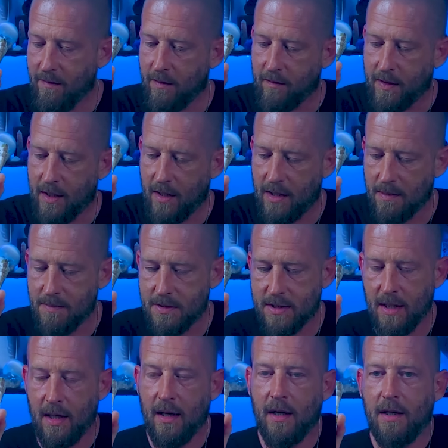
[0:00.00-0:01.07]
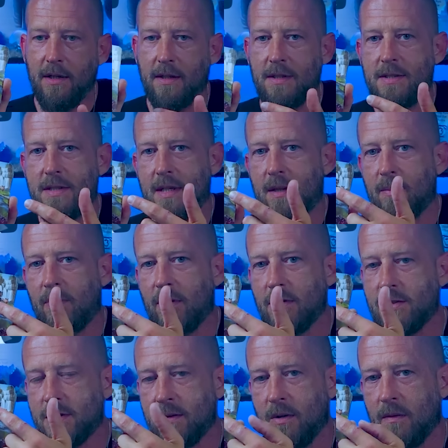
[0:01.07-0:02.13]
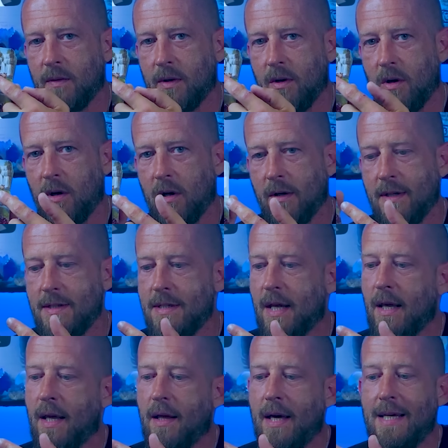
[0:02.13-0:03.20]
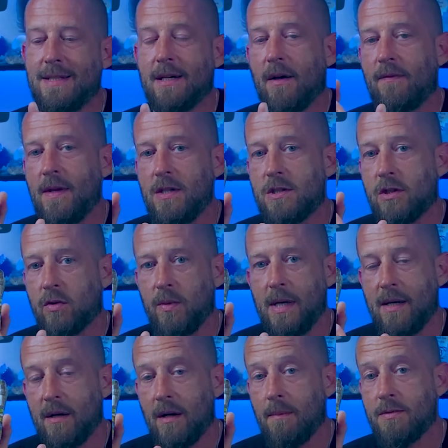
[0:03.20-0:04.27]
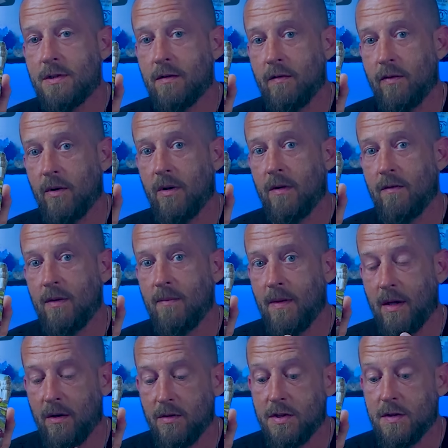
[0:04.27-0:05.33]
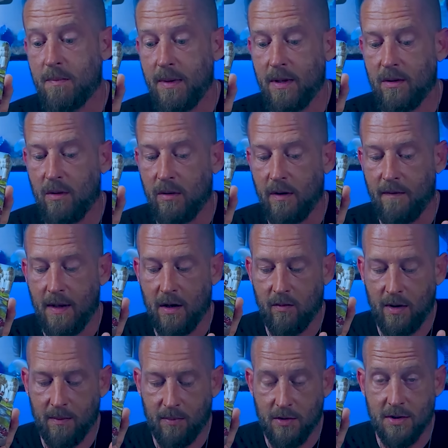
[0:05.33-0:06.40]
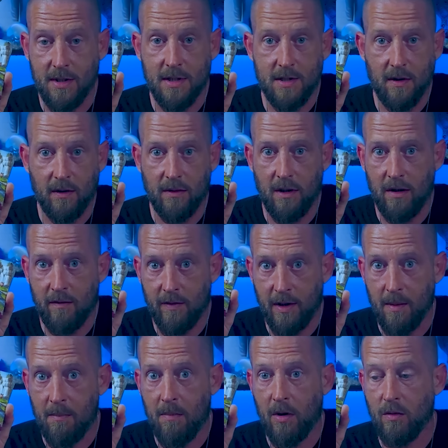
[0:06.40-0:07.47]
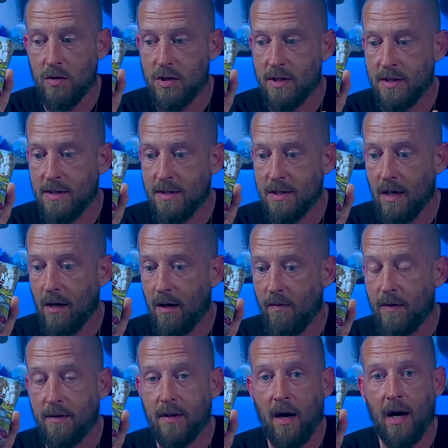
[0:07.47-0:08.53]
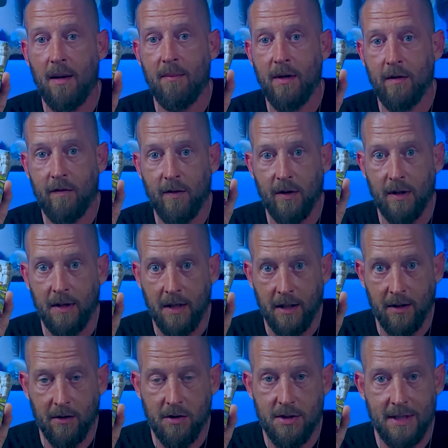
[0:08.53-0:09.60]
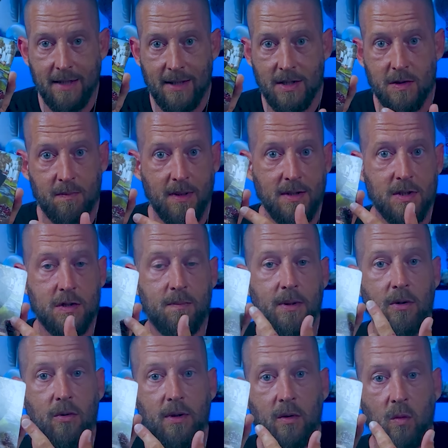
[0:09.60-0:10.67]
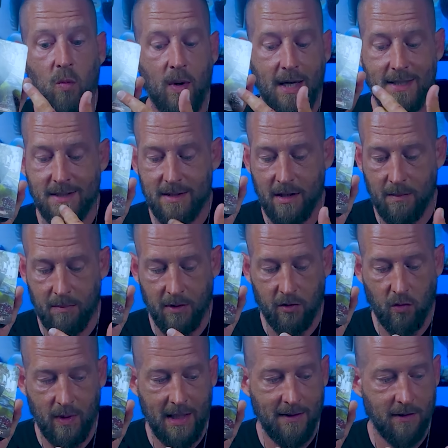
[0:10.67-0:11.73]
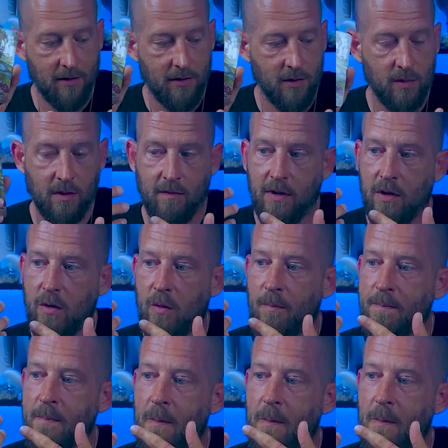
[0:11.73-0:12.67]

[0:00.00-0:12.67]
of Cups, you can see the person on the card is, he's got these three cups in front of him that are spilled, and that represents the love and emotions, the time, effort, and energy that's been spilled and wasted between the two of you.